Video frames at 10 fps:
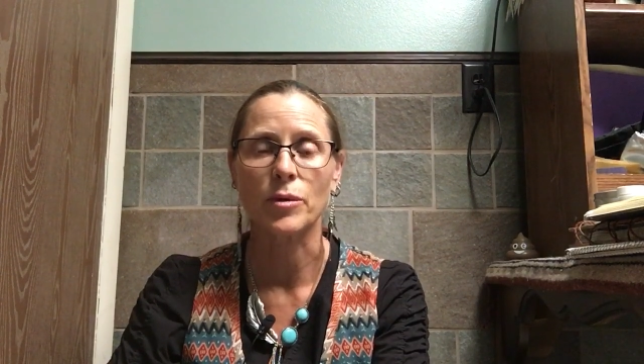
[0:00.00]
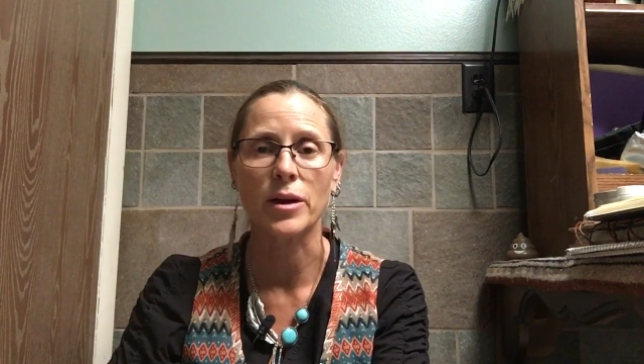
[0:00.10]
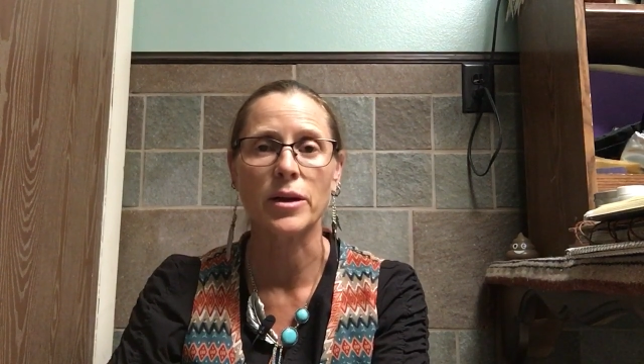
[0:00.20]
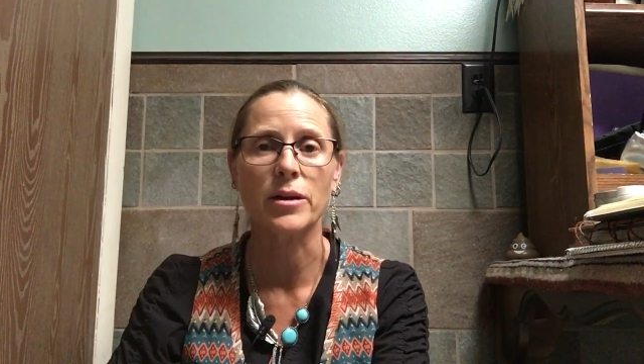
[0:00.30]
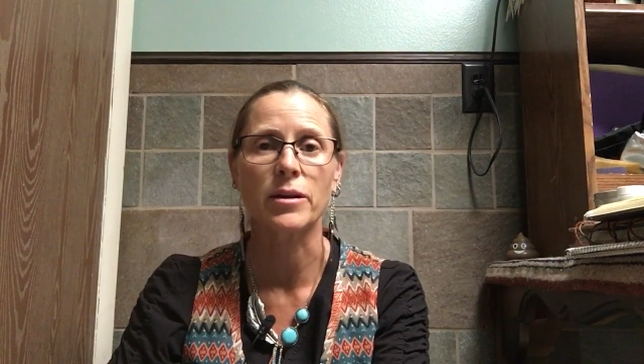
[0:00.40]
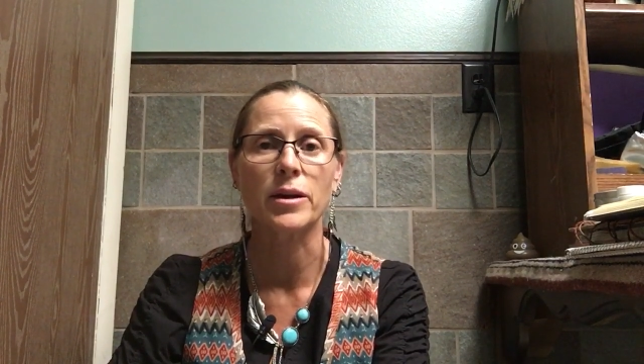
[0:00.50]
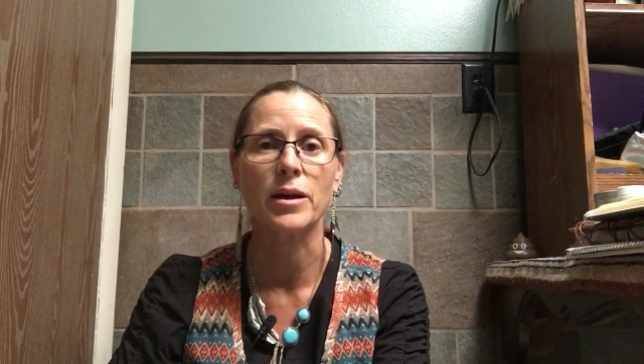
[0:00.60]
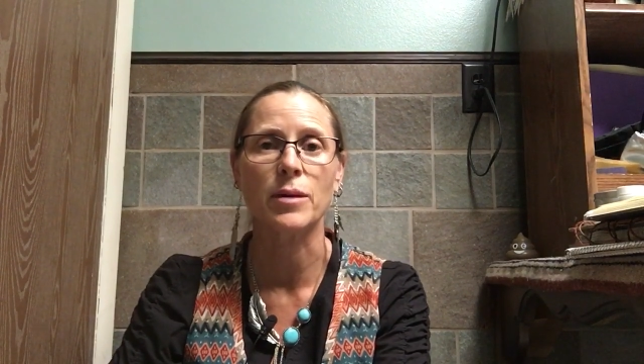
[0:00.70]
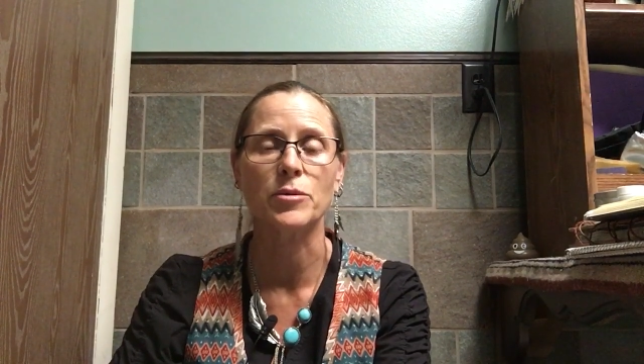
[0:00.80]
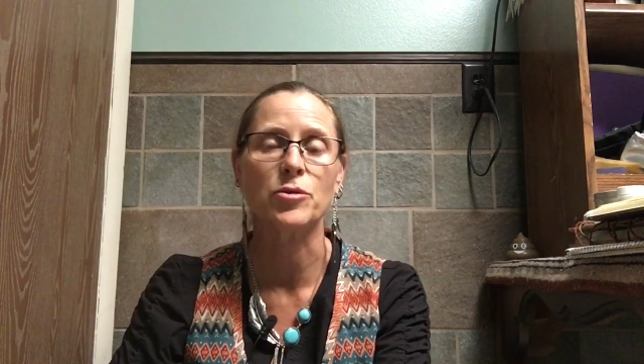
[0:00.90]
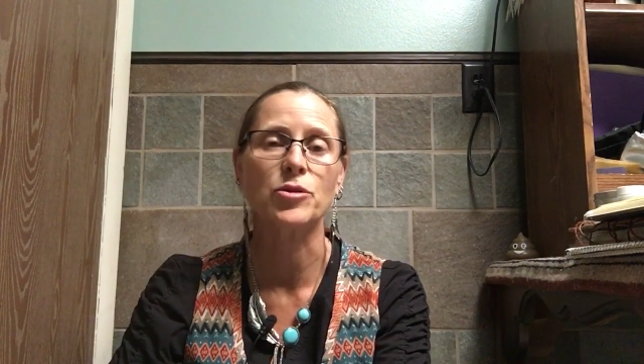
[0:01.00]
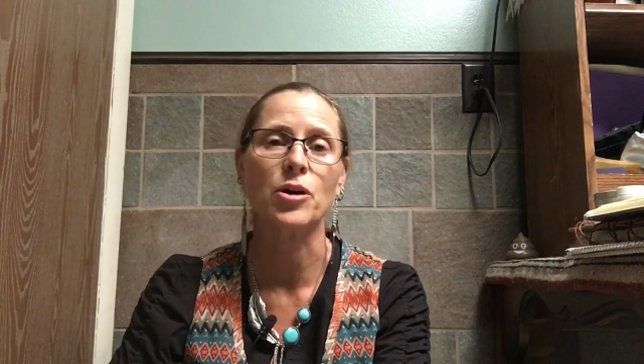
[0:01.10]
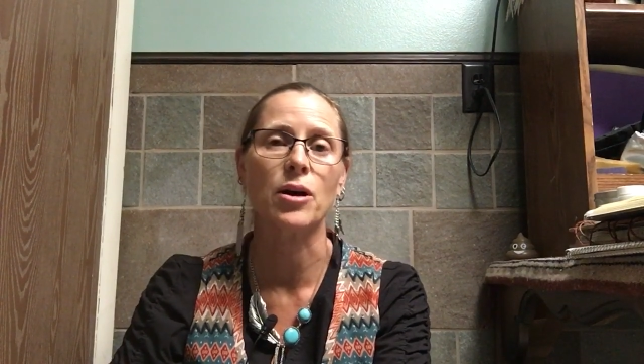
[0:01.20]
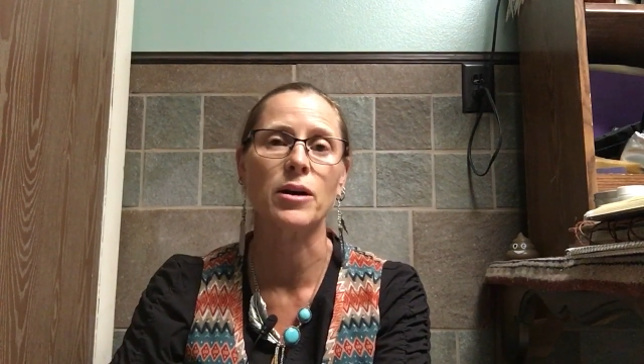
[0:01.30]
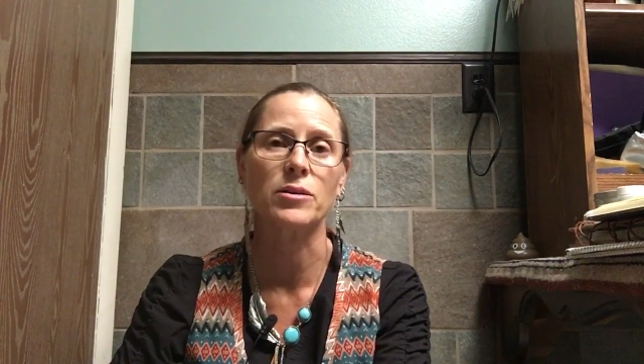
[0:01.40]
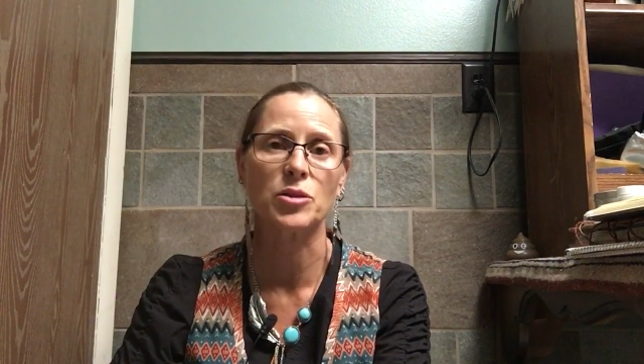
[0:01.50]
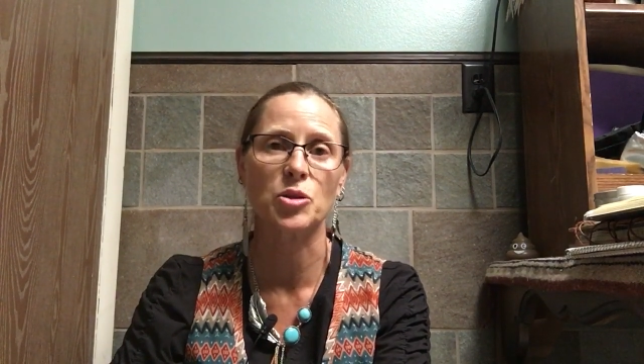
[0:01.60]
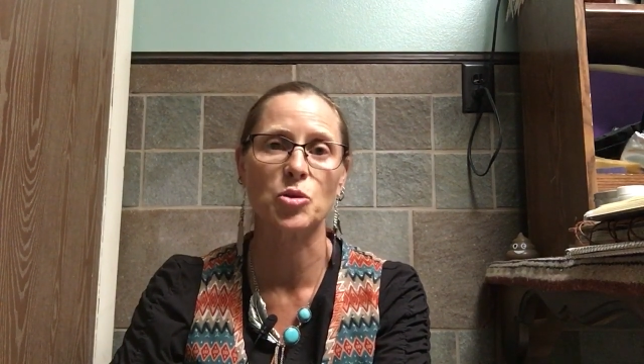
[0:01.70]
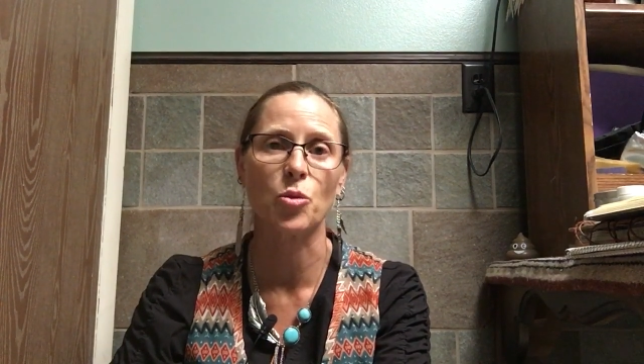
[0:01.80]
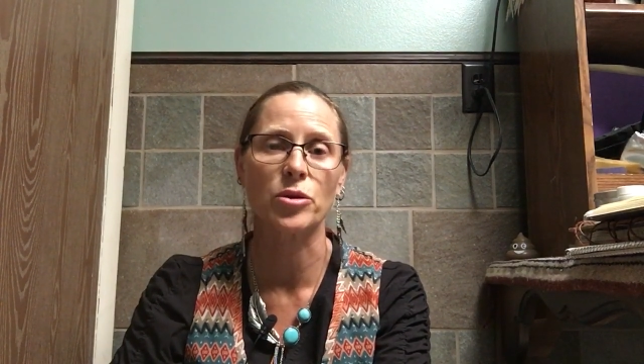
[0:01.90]
right here in Kanab, Utah as a
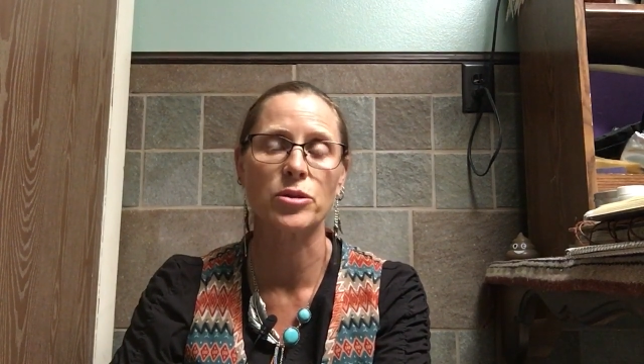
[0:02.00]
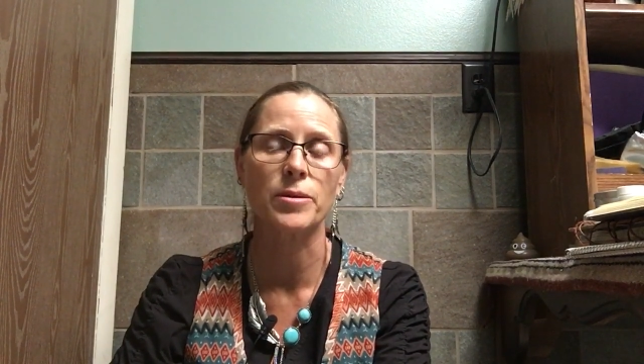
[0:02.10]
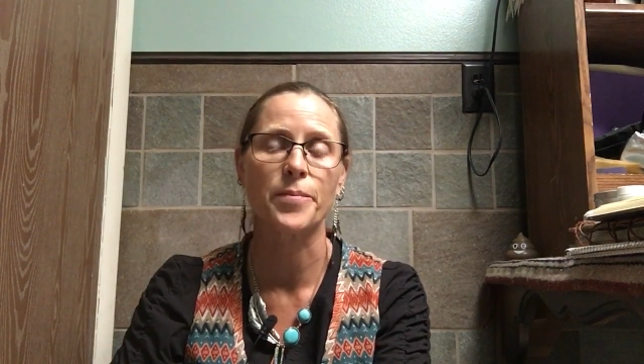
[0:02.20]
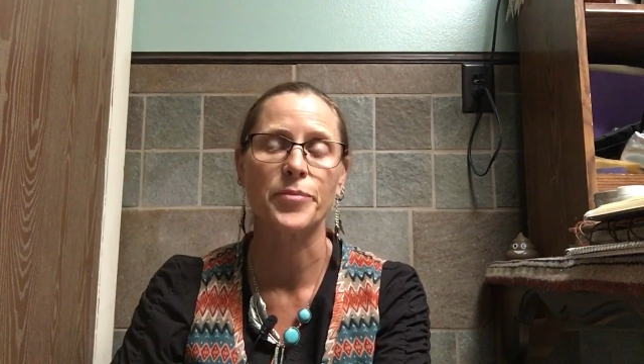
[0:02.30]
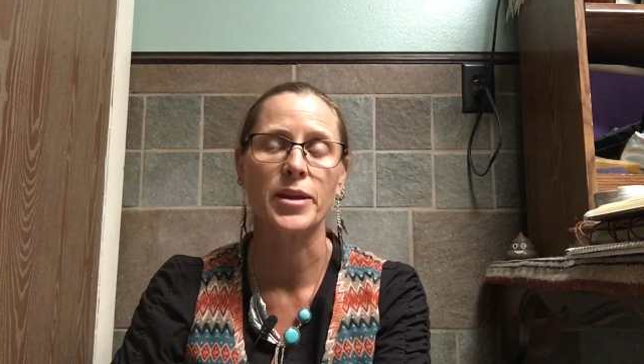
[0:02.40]
source.